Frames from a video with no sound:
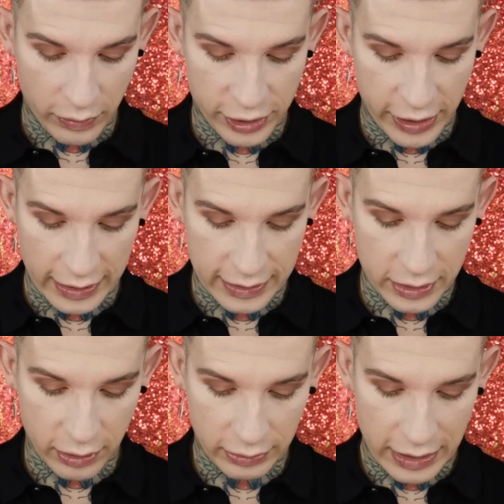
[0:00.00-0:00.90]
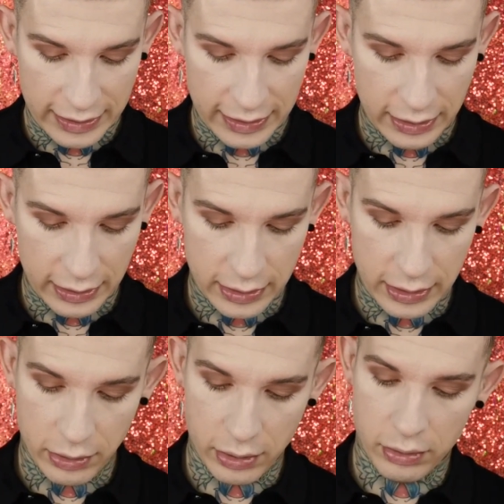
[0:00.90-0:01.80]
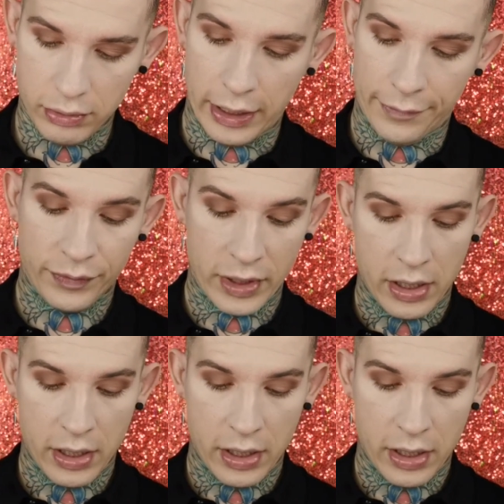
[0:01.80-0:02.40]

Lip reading: shades. So okay,